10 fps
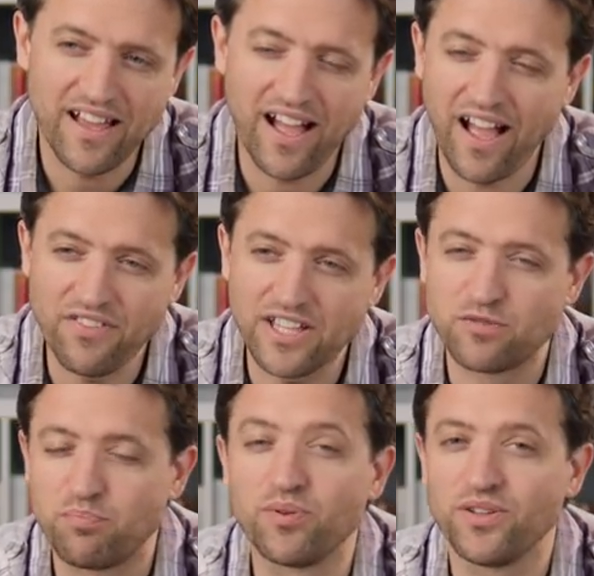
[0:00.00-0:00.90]
I think
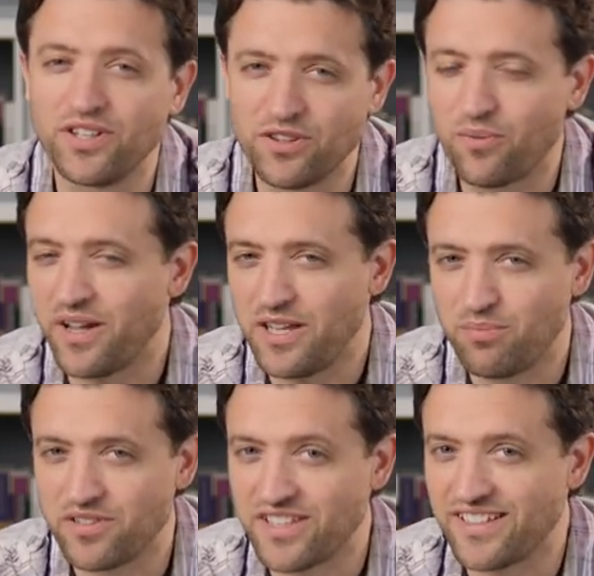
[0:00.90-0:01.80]
it's brilliant the way he
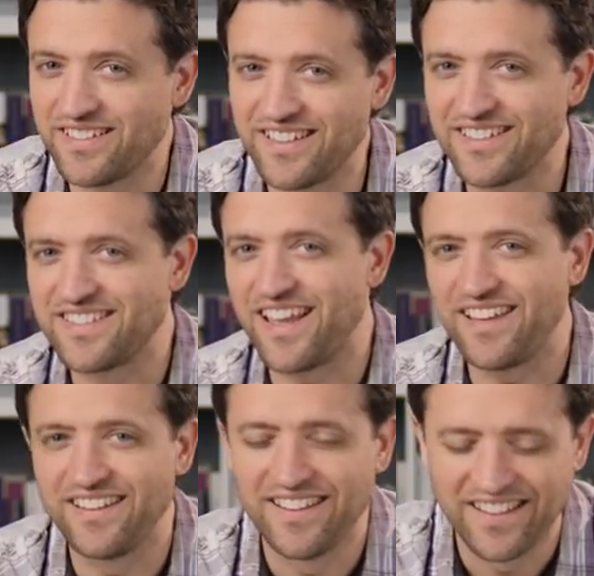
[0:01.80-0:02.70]
presented this
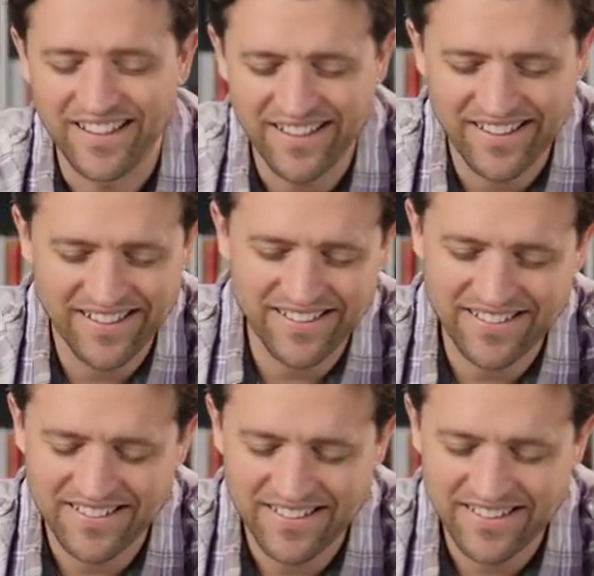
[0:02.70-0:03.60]
that uh,
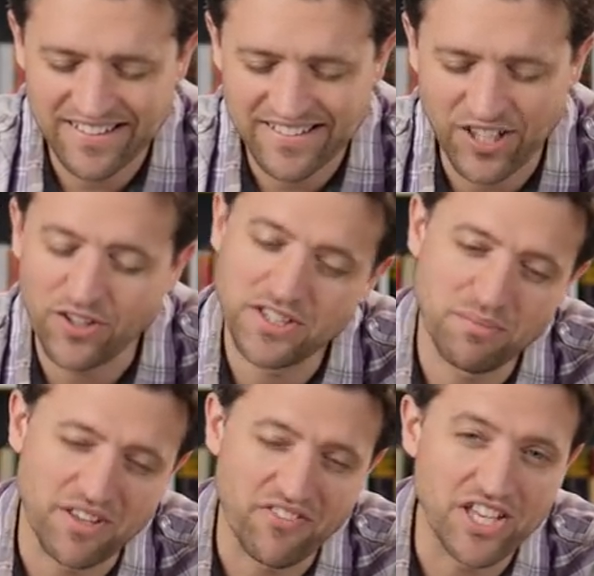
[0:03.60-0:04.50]
telling
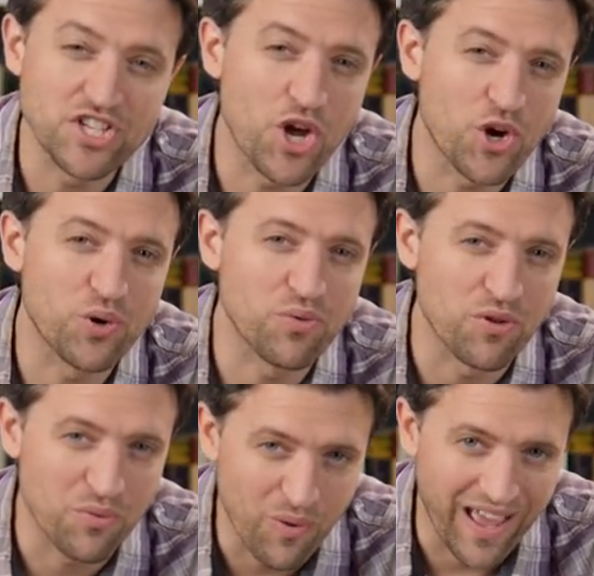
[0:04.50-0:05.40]
them that they know
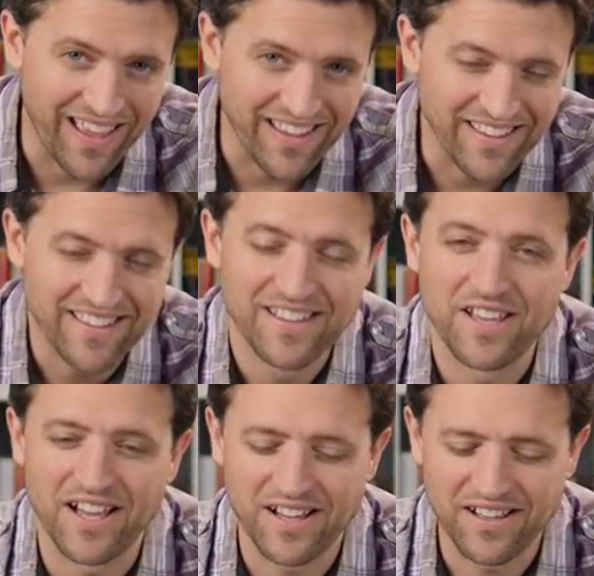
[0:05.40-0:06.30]
the way.
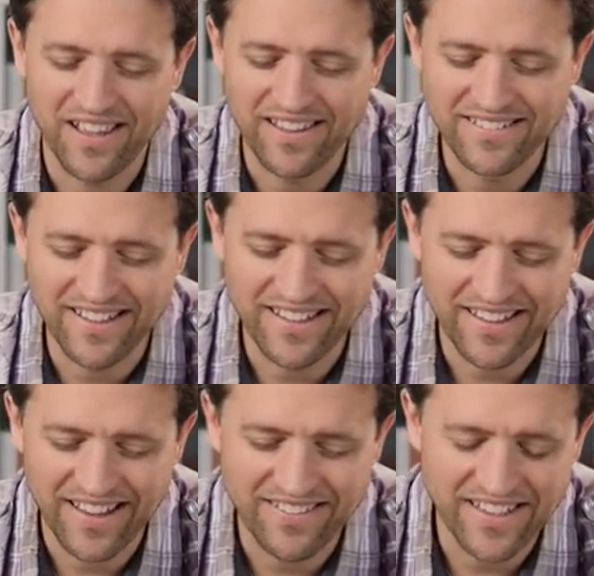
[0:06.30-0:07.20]
Uh, and
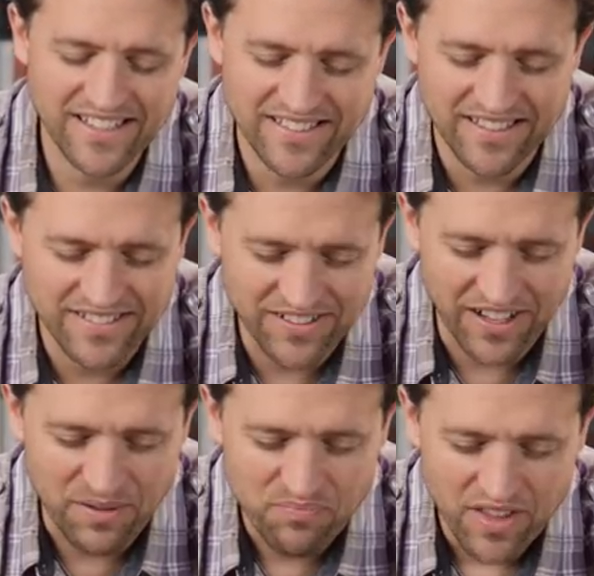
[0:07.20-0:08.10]
and then he says,
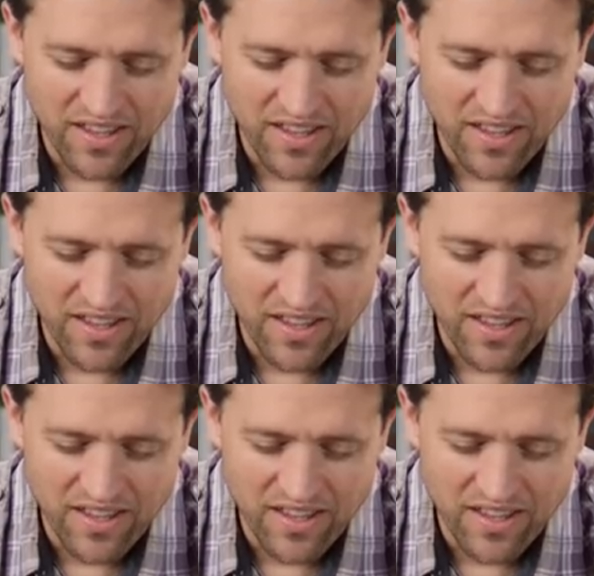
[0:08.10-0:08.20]
okay.